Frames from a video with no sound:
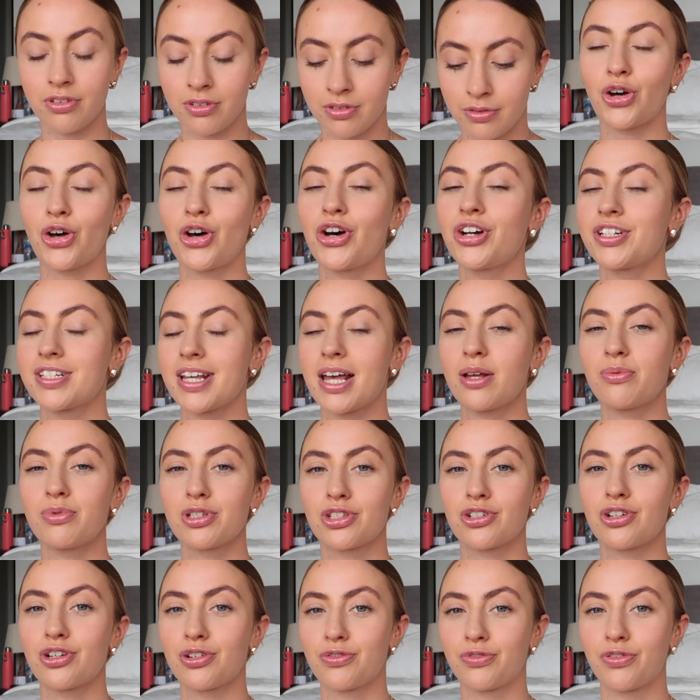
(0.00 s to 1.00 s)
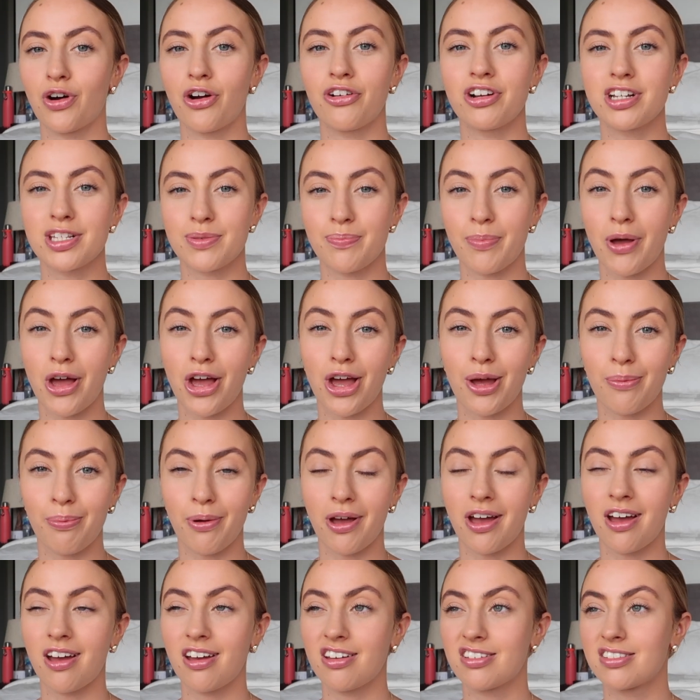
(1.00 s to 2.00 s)
The hotel was good for its
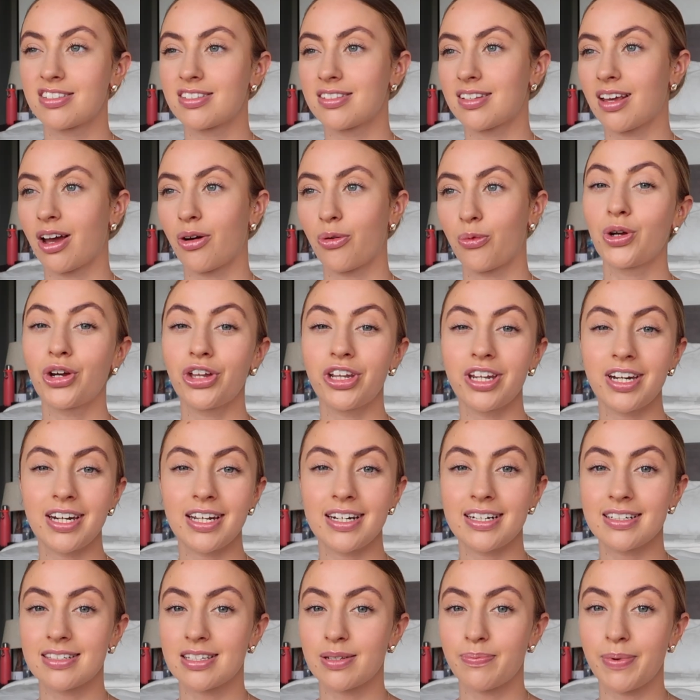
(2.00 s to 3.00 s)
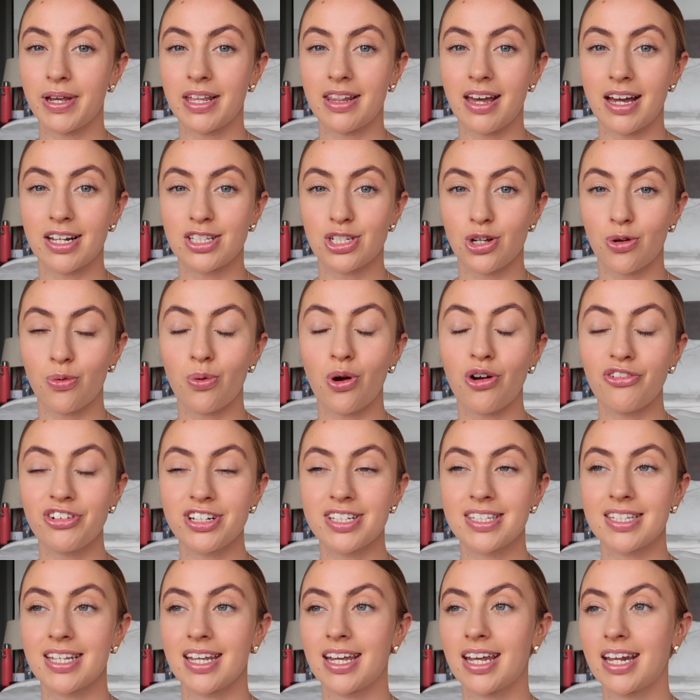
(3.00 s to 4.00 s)
purpose. We only needed to be there to
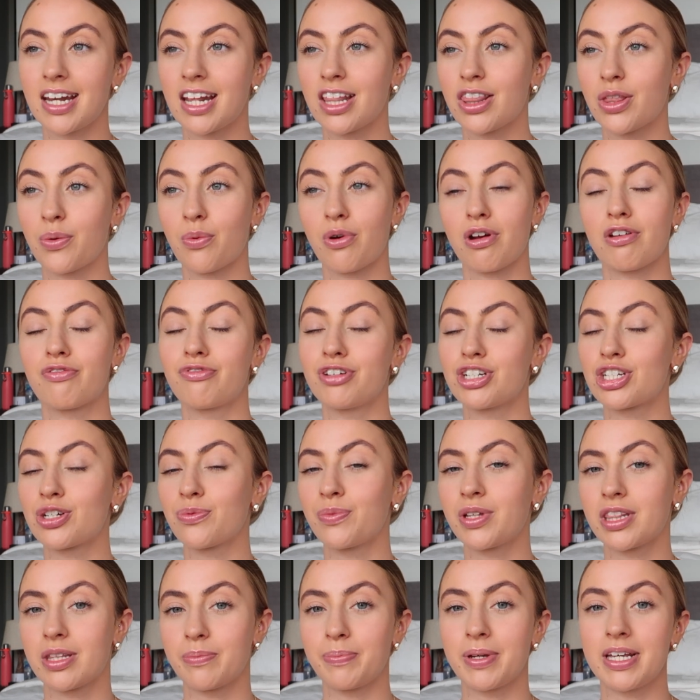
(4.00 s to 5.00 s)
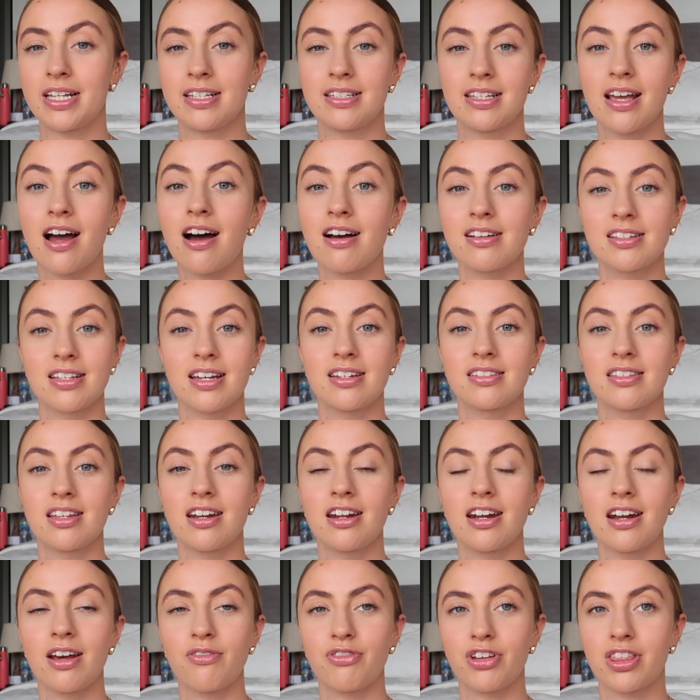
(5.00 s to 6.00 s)
quarantine. They were efficient with the PCR testing
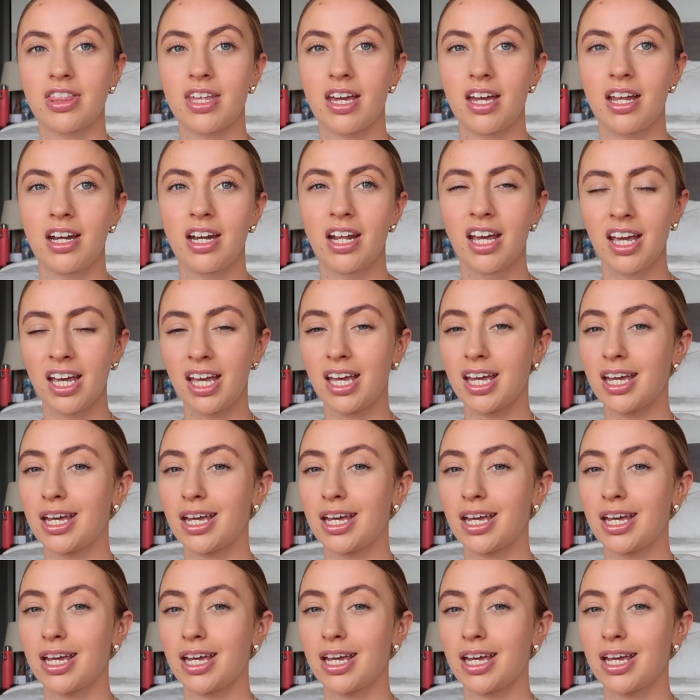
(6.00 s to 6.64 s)
and everything.